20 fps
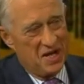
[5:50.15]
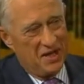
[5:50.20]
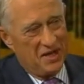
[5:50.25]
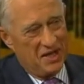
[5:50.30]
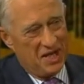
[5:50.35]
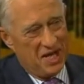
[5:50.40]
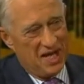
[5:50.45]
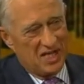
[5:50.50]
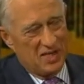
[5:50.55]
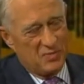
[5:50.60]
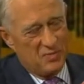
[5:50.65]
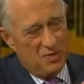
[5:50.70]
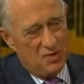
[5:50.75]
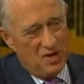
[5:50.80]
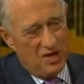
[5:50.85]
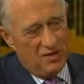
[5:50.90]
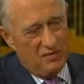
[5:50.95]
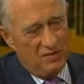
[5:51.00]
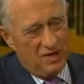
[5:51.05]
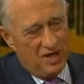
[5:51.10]
last
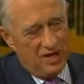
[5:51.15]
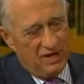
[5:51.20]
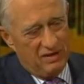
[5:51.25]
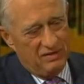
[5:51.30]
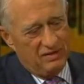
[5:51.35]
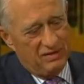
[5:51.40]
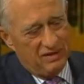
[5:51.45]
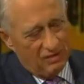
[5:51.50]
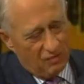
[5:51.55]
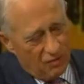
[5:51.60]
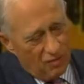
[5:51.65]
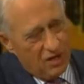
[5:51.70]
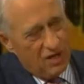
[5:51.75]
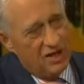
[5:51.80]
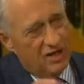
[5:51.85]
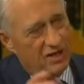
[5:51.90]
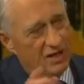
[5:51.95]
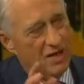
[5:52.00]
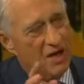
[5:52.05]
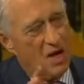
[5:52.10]
point. While the
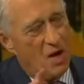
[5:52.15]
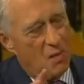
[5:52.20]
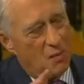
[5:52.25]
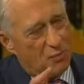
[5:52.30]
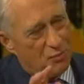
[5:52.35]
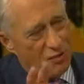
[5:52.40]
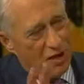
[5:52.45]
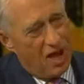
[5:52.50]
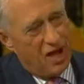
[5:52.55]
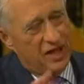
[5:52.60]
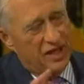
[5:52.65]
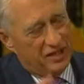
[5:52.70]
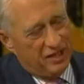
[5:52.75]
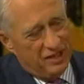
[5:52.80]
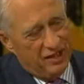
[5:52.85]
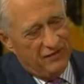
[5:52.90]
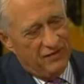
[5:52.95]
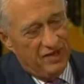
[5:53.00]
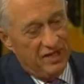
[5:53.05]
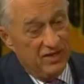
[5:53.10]
word
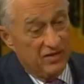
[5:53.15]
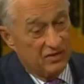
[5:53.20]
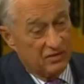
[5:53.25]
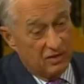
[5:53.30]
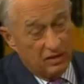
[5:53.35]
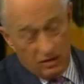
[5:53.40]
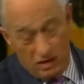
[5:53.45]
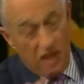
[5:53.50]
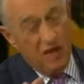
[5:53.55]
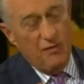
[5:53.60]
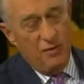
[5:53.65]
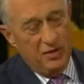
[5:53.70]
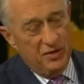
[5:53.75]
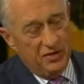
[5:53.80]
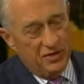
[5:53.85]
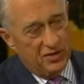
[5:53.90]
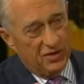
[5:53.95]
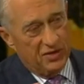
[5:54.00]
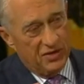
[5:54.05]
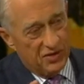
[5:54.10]
productivity sort of everyone
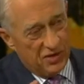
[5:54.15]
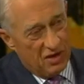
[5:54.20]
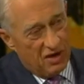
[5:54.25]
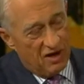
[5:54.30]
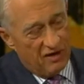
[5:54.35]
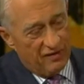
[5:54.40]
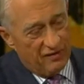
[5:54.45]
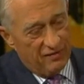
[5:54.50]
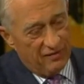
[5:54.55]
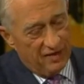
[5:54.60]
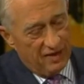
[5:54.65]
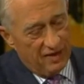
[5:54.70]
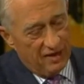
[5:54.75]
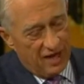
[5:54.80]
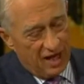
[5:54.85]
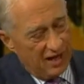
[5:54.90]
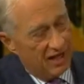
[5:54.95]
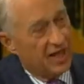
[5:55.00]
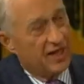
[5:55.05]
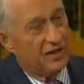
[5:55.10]
turns off.
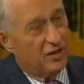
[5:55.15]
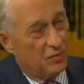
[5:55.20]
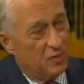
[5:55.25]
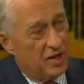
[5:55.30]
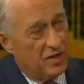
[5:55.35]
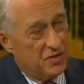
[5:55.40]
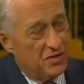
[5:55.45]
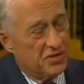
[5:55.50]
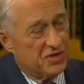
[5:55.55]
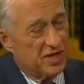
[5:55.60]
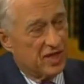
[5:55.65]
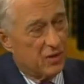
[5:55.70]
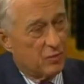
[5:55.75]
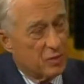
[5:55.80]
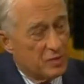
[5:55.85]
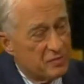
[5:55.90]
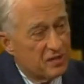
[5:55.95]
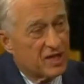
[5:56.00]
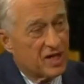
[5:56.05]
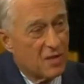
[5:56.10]
I like the way you said it.
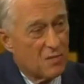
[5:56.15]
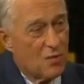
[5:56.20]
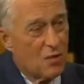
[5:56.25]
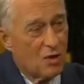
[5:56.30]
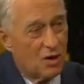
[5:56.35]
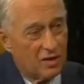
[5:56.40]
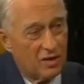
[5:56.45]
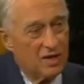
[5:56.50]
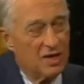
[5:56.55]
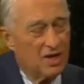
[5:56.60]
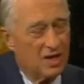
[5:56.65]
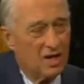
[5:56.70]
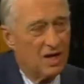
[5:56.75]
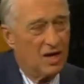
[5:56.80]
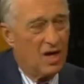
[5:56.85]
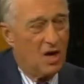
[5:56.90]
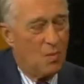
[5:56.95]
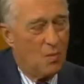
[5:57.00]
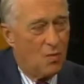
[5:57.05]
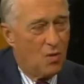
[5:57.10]
We become more,
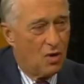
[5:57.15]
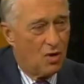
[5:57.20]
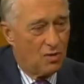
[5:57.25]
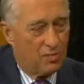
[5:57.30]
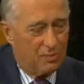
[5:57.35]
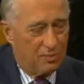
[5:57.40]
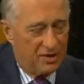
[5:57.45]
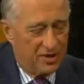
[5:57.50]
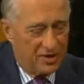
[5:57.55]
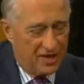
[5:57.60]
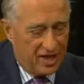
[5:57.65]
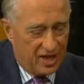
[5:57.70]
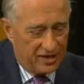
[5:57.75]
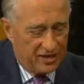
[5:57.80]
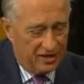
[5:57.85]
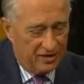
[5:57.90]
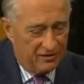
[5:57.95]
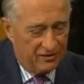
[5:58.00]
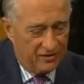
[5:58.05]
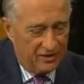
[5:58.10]
more
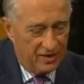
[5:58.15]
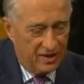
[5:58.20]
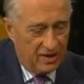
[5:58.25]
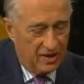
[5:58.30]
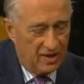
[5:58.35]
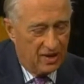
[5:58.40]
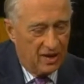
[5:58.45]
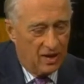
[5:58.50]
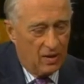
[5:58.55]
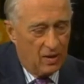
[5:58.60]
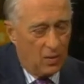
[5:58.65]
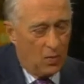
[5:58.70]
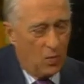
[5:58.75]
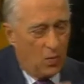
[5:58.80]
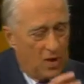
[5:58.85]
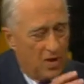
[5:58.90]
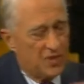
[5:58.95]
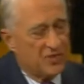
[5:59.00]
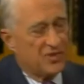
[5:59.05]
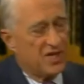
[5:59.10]
productive.
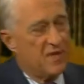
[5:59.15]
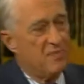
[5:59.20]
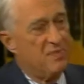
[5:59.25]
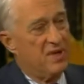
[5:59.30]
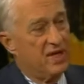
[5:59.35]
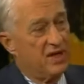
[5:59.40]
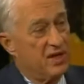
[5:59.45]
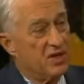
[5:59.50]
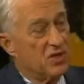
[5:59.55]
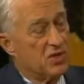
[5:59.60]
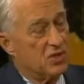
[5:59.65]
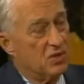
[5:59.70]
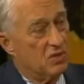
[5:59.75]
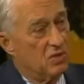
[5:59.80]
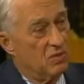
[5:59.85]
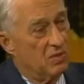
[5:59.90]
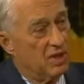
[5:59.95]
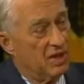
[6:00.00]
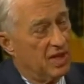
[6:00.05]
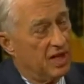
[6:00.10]
Was a big
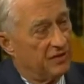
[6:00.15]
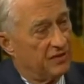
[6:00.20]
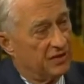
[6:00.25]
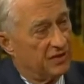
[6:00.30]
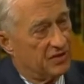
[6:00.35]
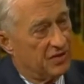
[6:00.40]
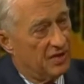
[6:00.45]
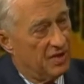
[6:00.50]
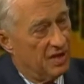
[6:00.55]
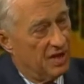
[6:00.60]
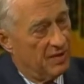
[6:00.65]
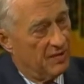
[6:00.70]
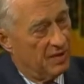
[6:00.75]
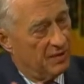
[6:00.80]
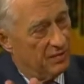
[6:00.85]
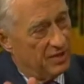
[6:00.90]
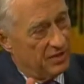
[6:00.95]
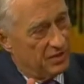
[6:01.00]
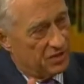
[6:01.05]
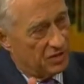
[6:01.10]
issue at the time that
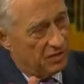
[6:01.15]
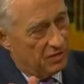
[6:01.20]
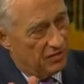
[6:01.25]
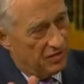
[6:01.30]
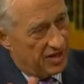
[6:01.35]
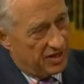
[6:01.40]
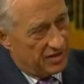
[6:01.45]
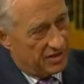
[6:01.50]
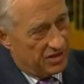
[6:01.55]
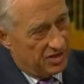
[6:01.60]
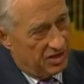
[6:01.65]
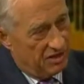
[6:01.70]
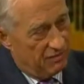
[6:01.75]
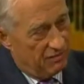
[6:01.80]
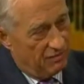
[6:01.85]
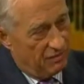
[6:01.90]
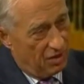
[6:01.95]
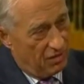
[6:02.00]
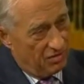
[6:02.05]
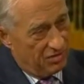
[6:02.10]
we showed that
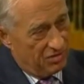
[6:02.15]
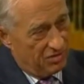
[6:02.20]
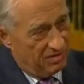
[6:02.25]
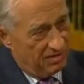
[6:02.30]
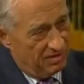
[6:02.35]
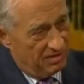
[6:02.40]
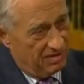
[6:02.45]
Steve Roach